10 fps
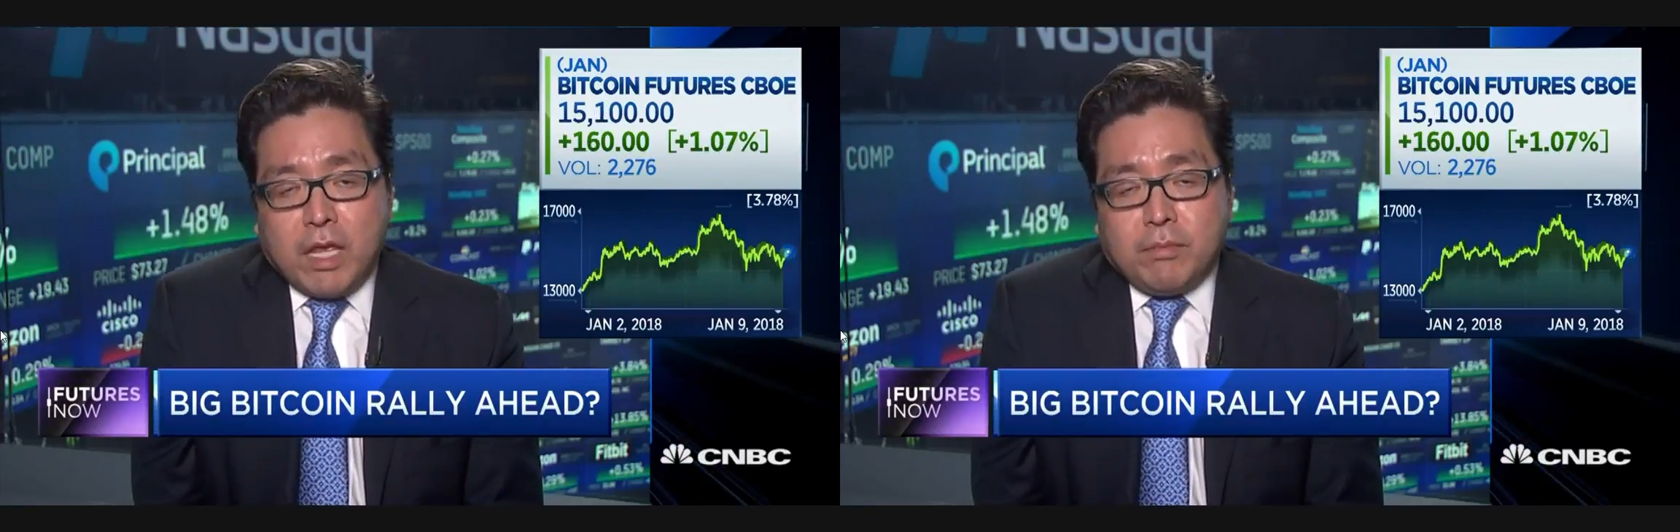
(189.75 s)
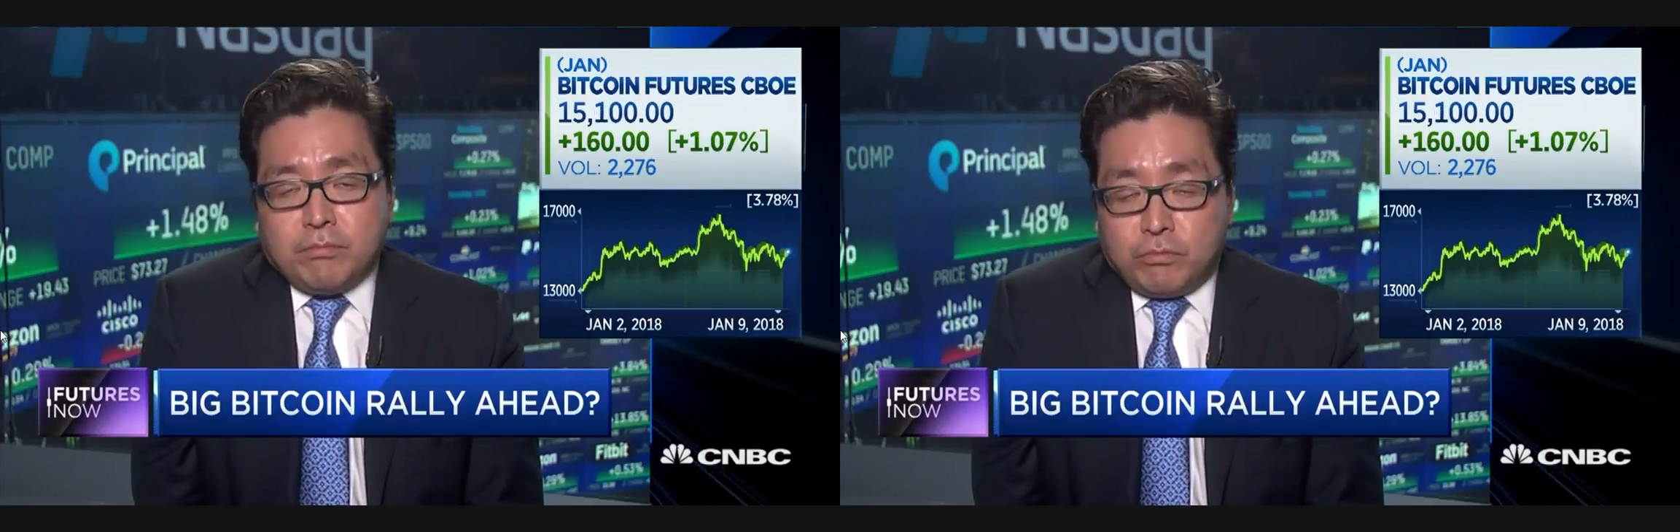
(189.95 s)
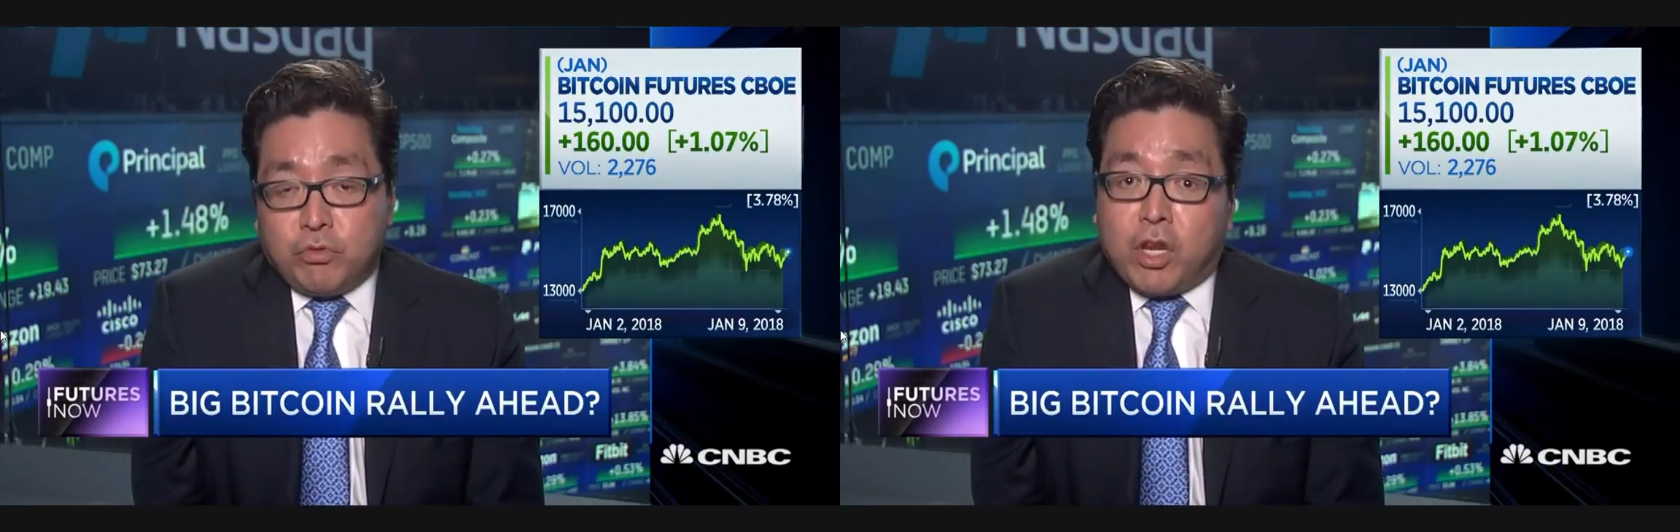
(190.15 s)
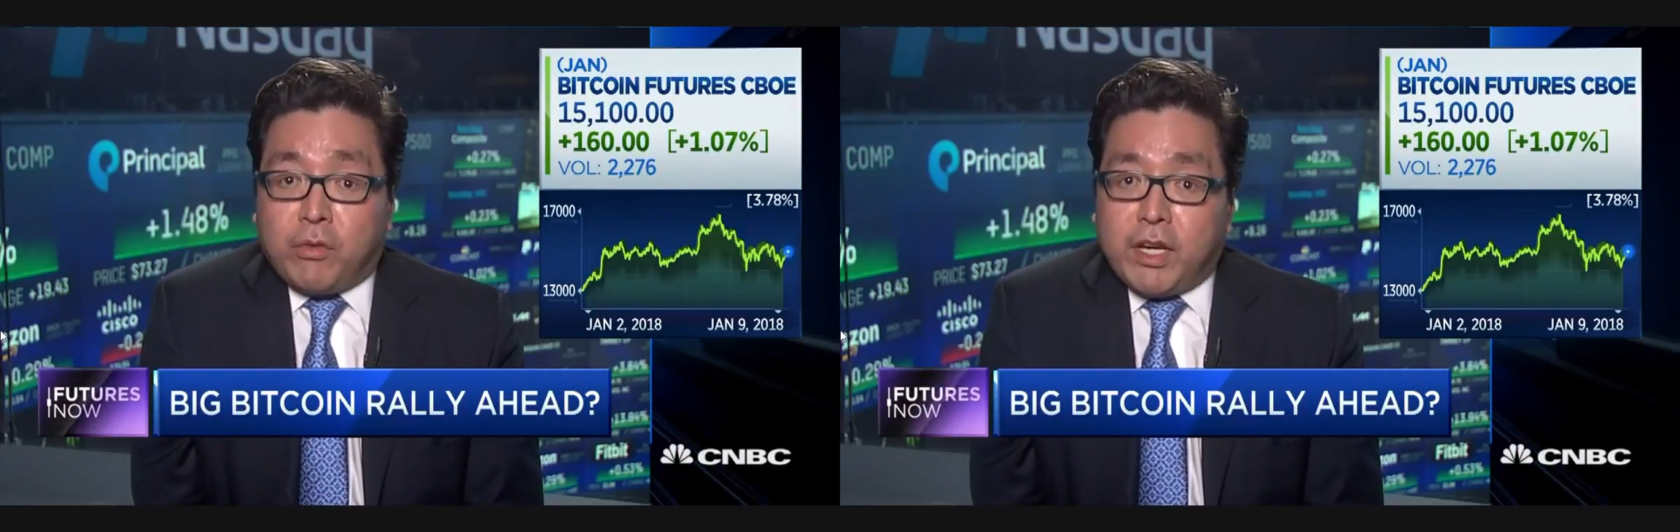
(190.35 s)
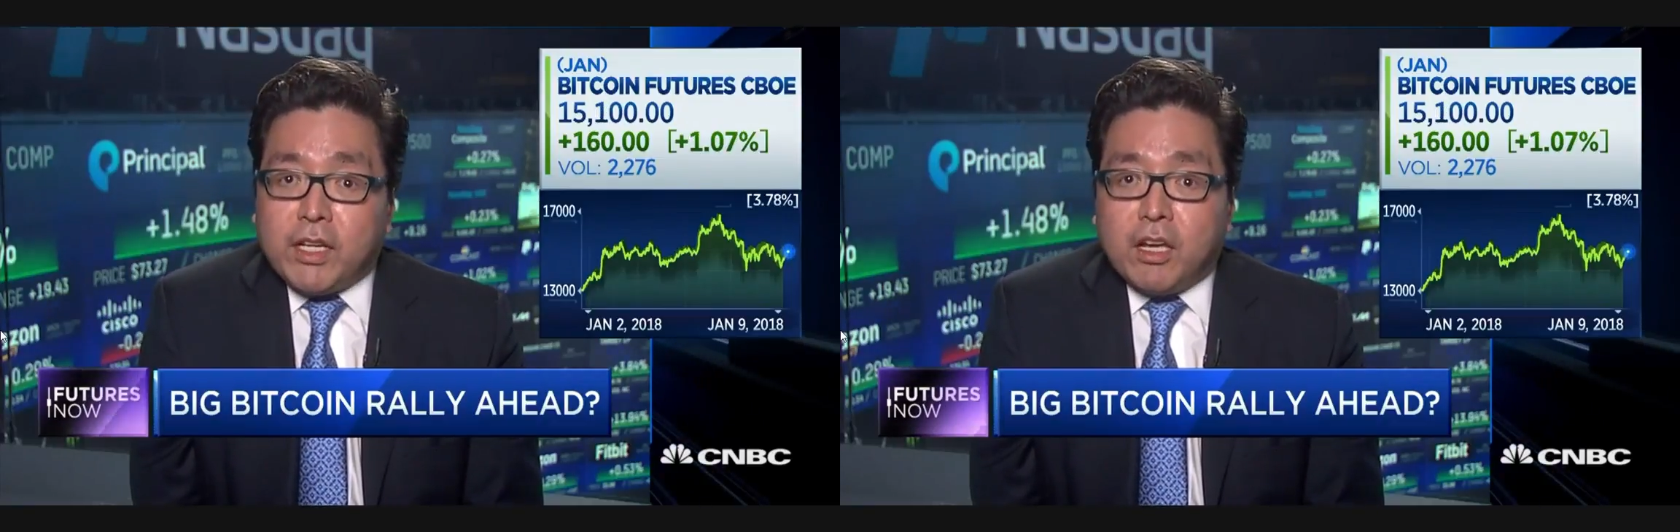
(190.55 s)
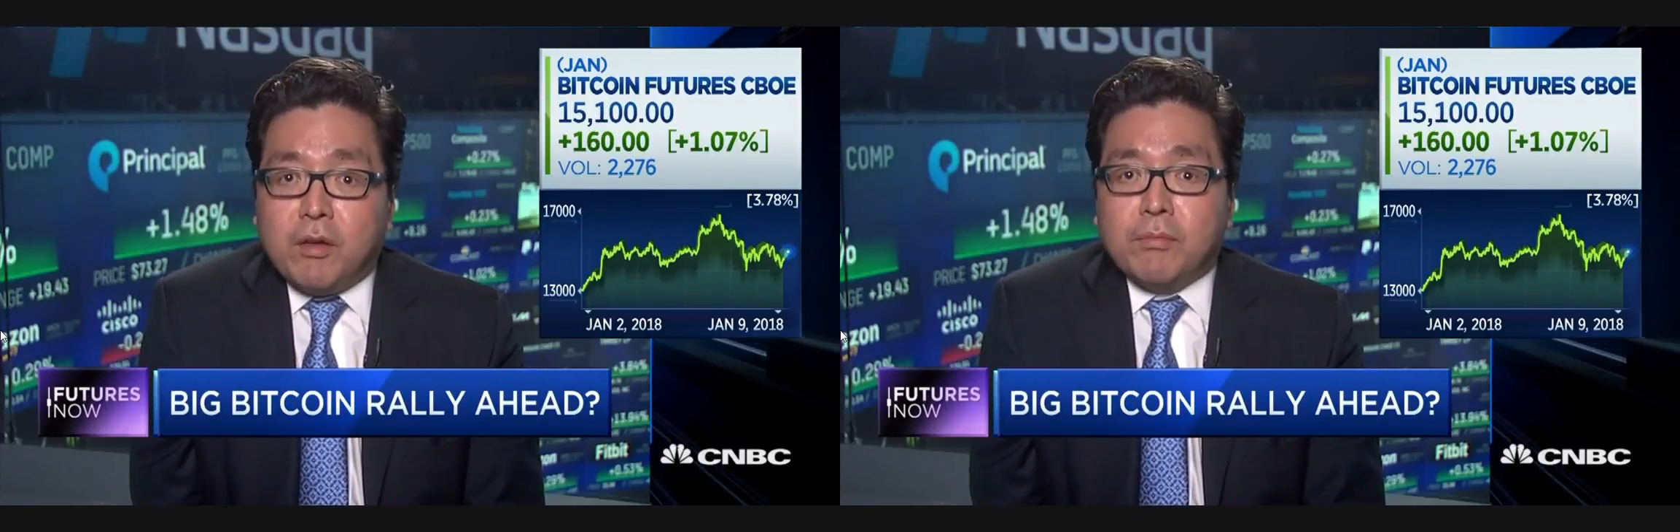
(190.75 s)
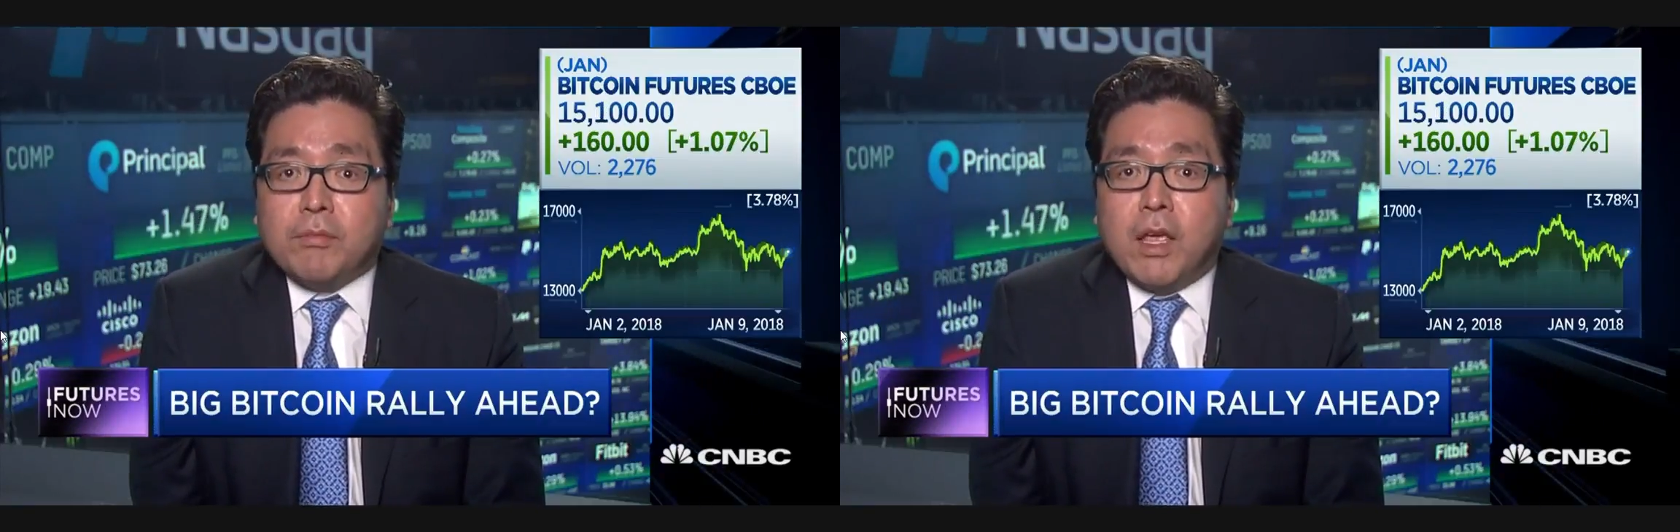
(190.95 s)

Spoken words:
and generate income,